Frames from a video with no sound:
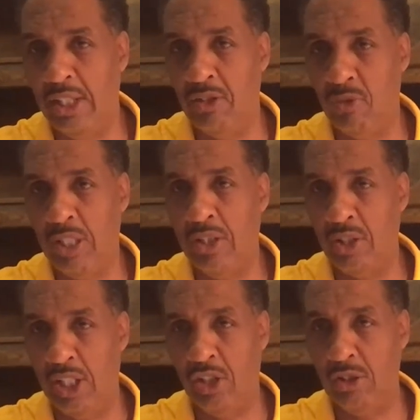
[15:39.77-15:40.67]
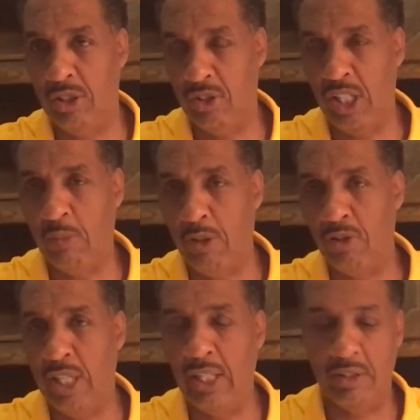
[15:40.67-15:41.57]
there are three distinct
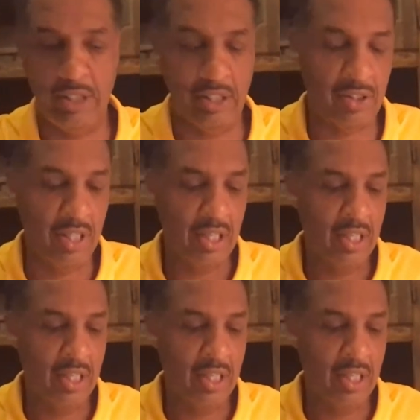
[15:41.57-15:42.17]
personalities